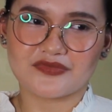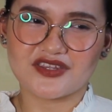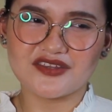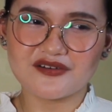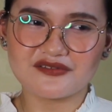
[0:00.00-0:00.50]

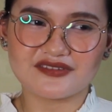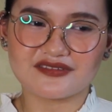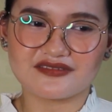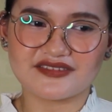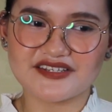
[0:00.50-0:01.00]

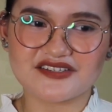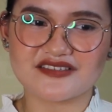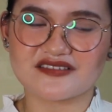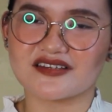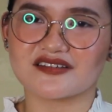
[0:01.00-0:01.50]
they
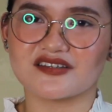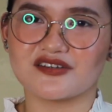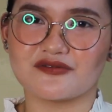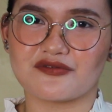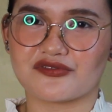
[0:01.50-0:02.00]
just stick to
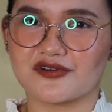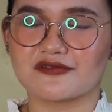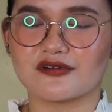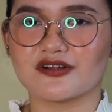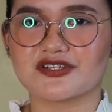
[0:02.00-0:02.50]
you
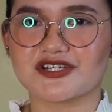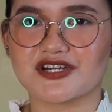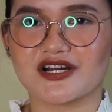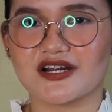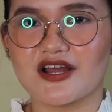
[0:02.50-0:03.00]
through
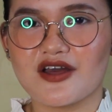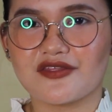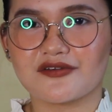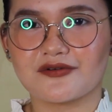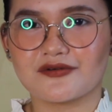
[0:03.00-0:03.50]
culture,
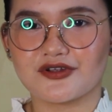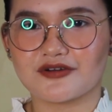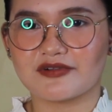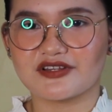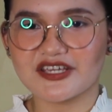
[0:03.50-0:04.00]
through
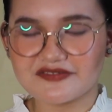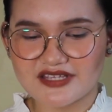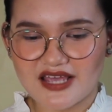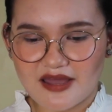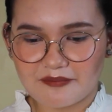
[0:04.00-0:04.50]
your
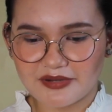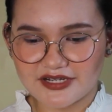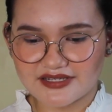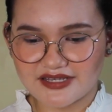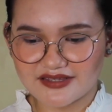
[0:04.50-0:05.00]
beliefs,
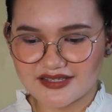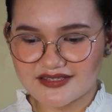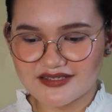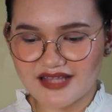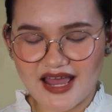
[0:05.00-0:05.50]
but it
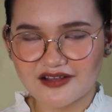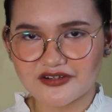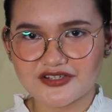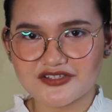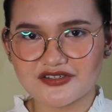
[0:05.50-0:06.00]
isn't
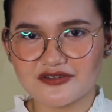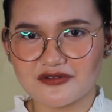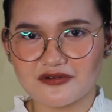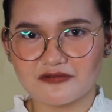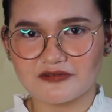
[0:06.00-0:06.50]
anchored
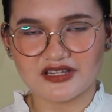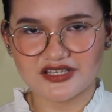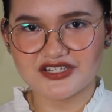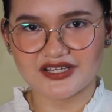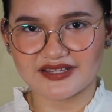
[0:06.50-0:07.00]
to
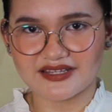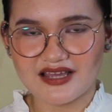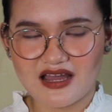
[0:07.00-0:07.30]
religion.